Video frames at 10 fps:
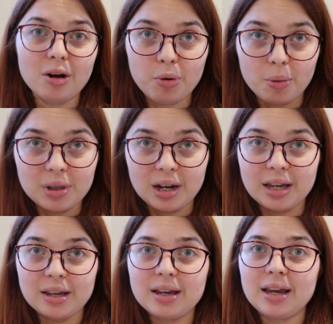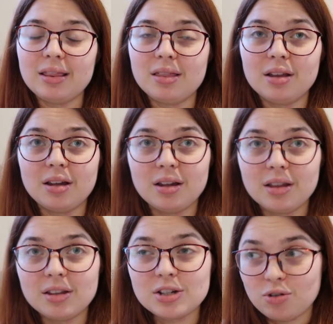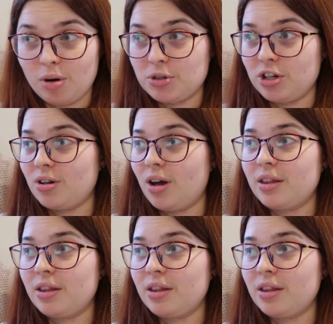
I'll pop the link in the description.